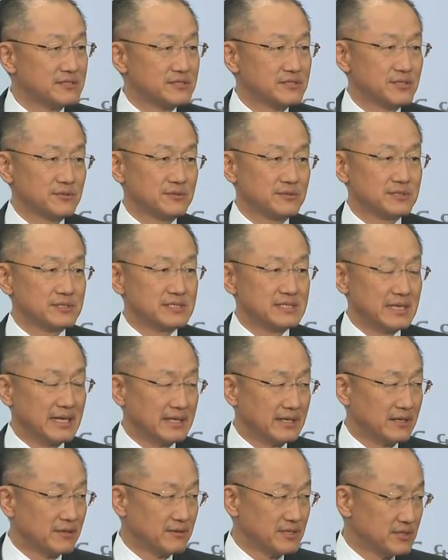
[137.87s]
students
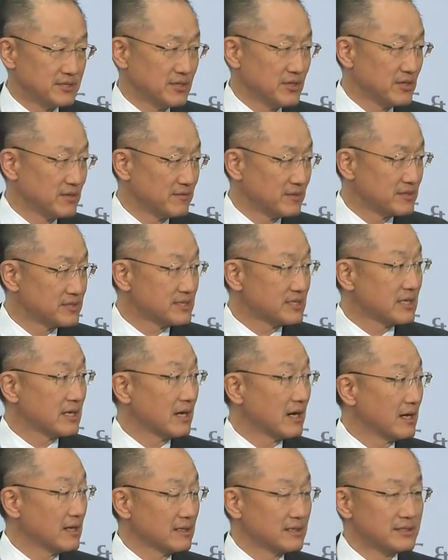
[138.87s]
at Garissa University
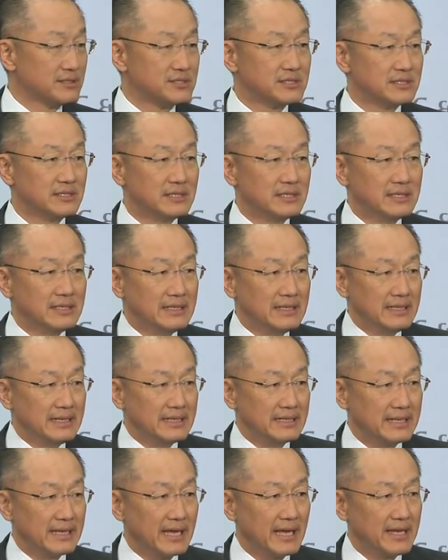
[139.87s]
College
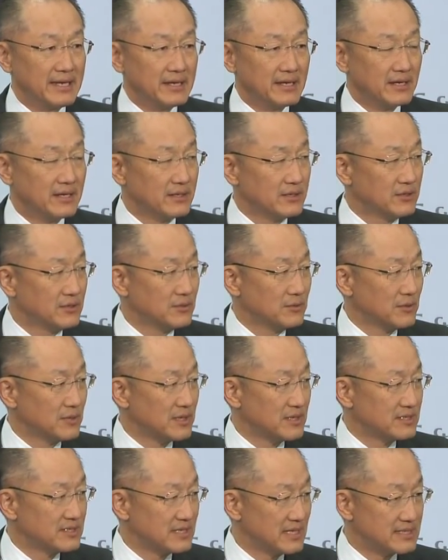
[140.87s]
in Kenya who
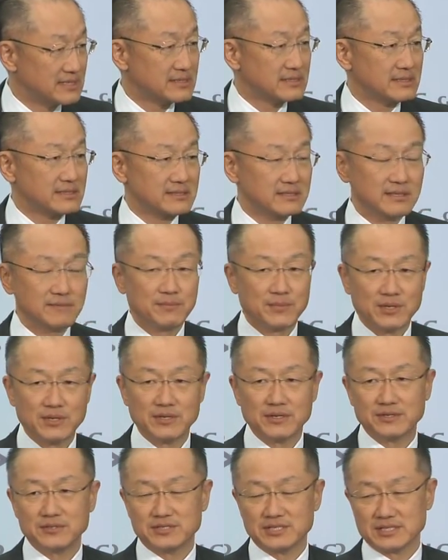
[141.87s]
were senselessly
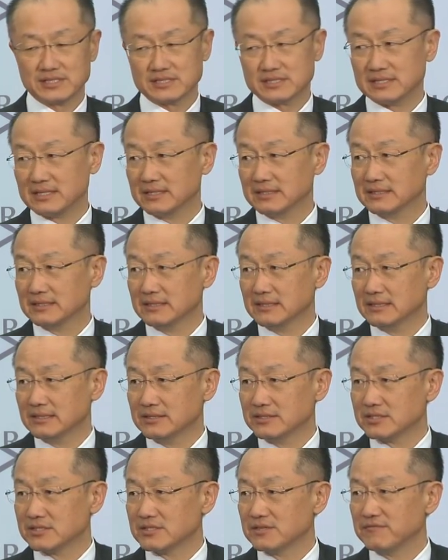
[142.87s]
murdered just a
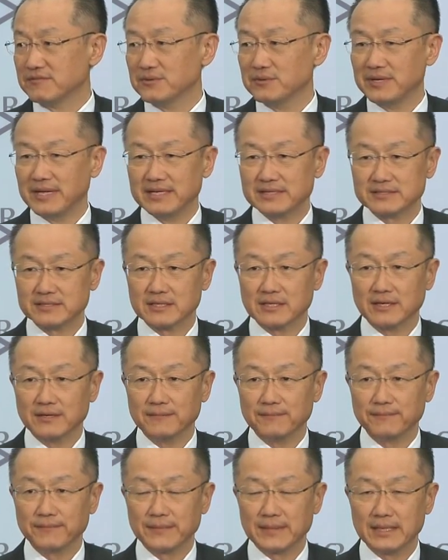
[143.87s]
just a few days
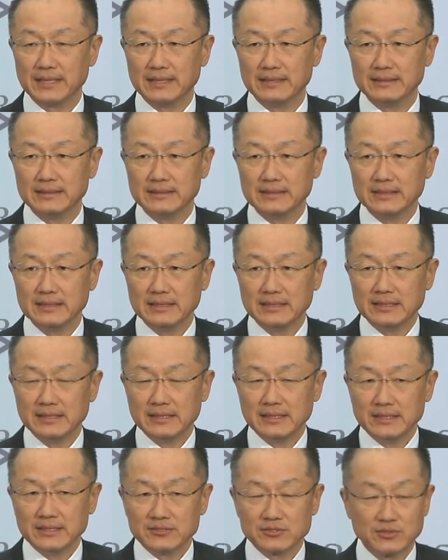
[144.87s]
ago. Uh,
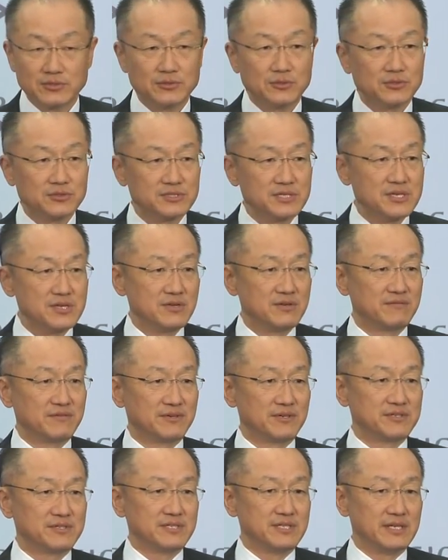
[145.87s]
schools and
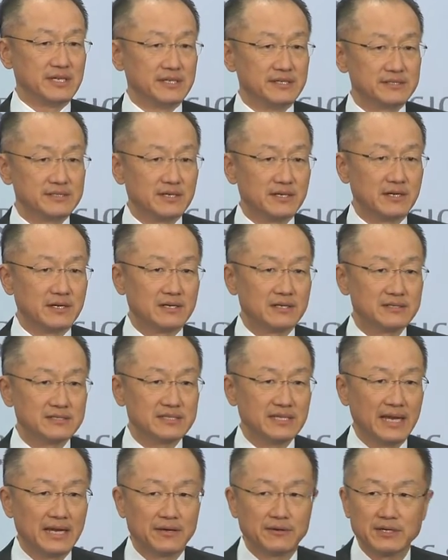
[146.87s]
universities are
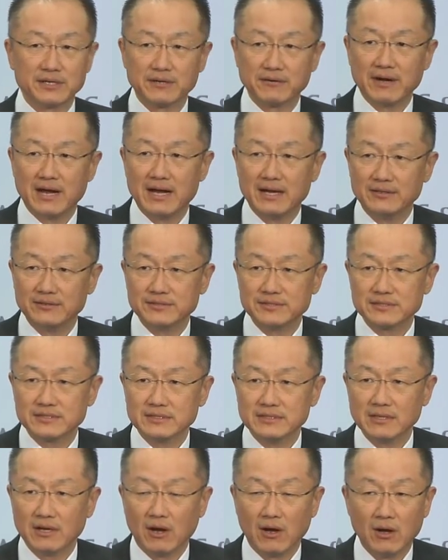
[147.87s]
sacred grounds,
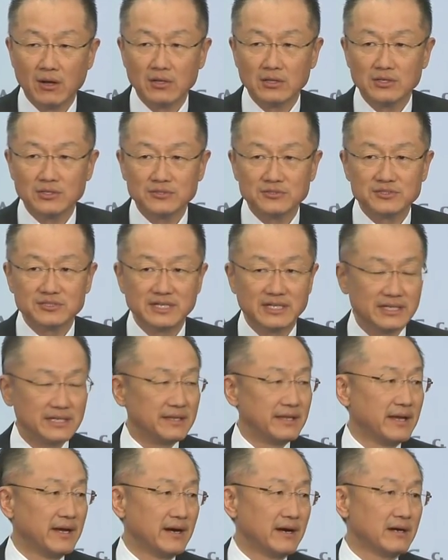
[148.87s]
and all who study
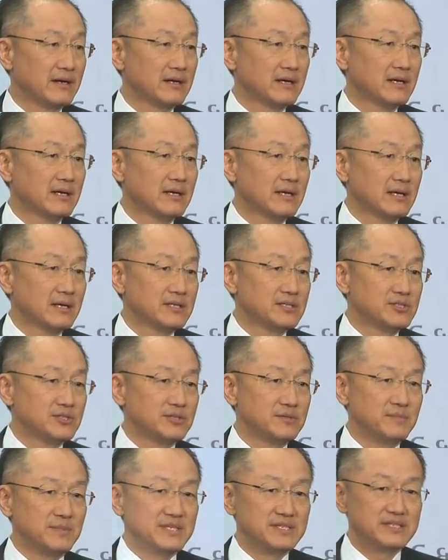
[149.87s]
there
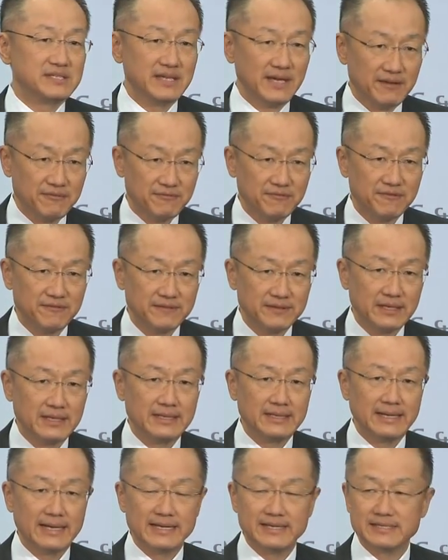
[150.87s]
should be safe.
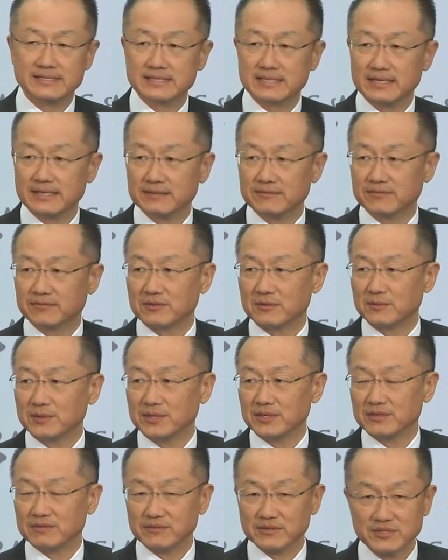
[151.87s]
Uh, as a former
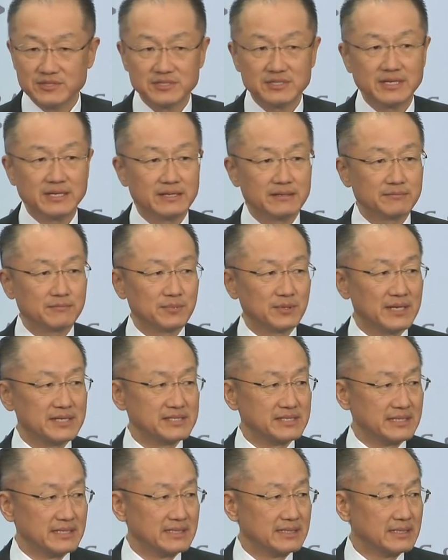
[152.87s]
university
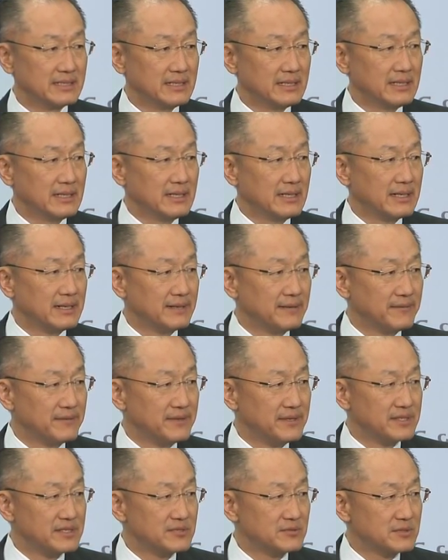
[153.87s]
president, uh,
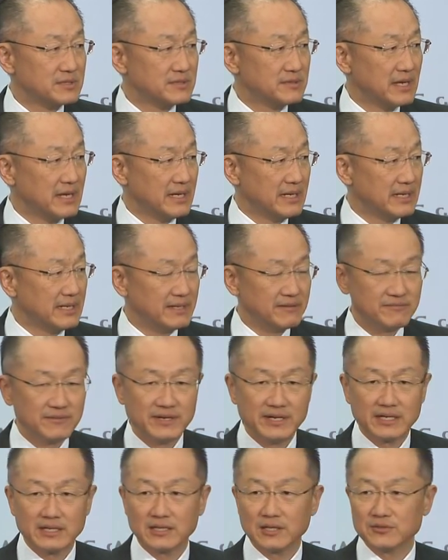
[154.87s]
this uh, hit
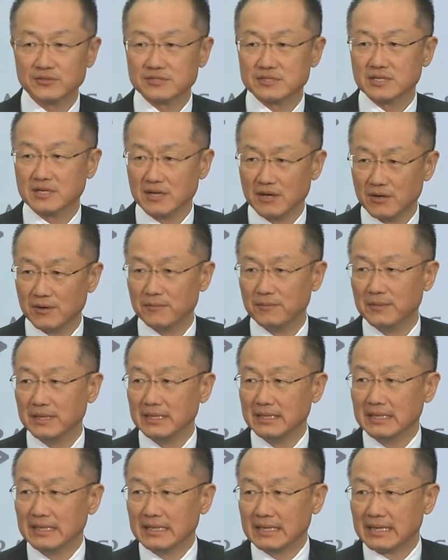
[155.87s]
very close to home,
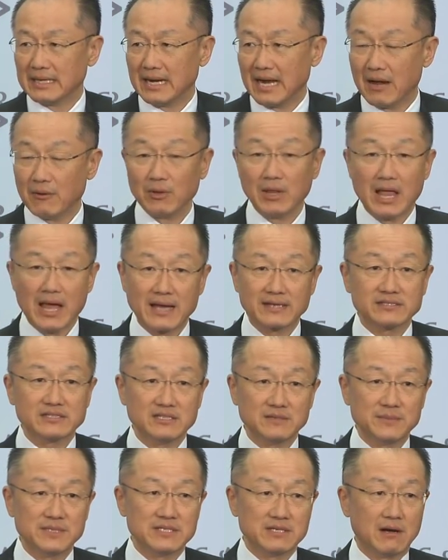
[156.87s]
and I will
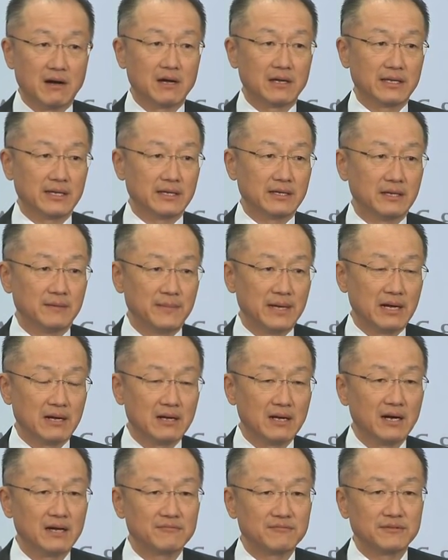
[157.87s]
actually be talking about
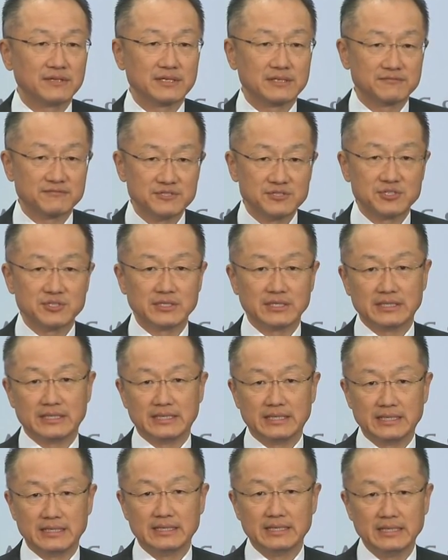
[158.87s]
conflict,
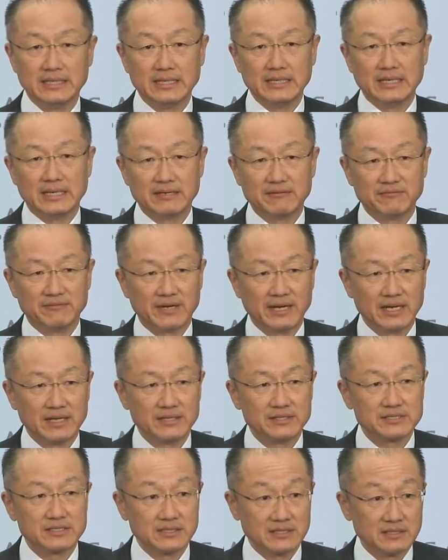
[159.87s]
fragility, and
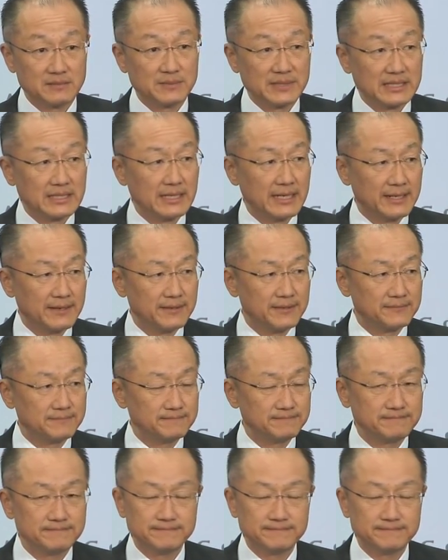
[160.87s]
violence a little bit later.